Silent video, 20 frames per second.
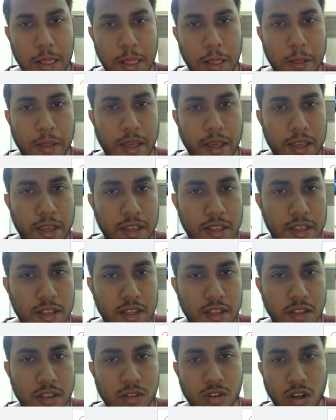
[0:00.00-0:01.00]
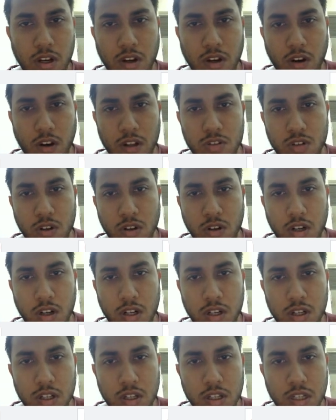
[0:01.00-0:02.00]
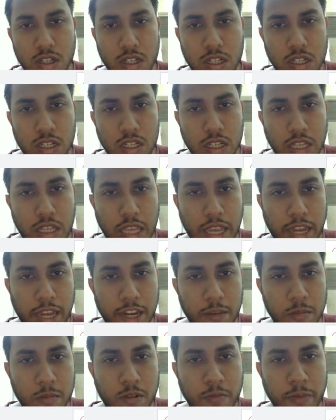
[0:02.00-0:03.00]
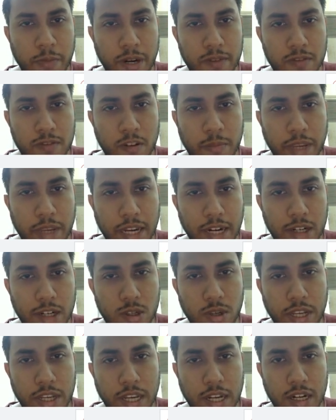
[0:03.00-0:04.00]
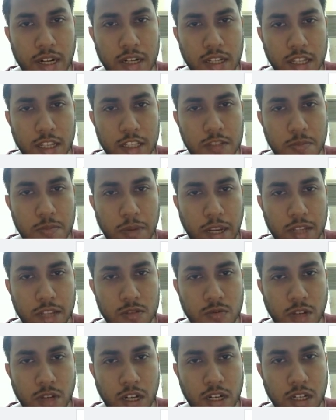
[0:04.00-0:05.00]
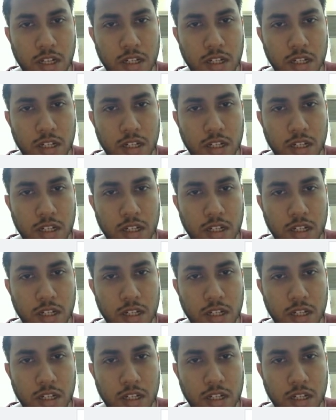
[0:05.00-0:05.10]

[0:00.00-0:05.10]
Okay, so also note, any movement from here to here is +1,